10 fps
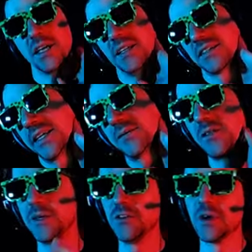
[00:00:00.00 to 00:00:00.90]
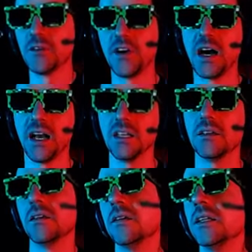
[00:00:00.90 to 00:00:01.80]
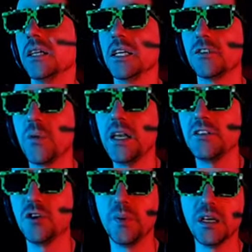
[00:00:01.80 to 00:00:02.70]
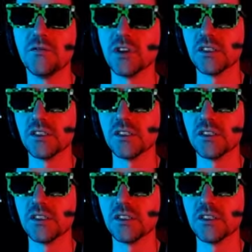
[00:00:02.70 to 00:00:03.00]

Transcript: It seems to be doing fine. It's way too big for us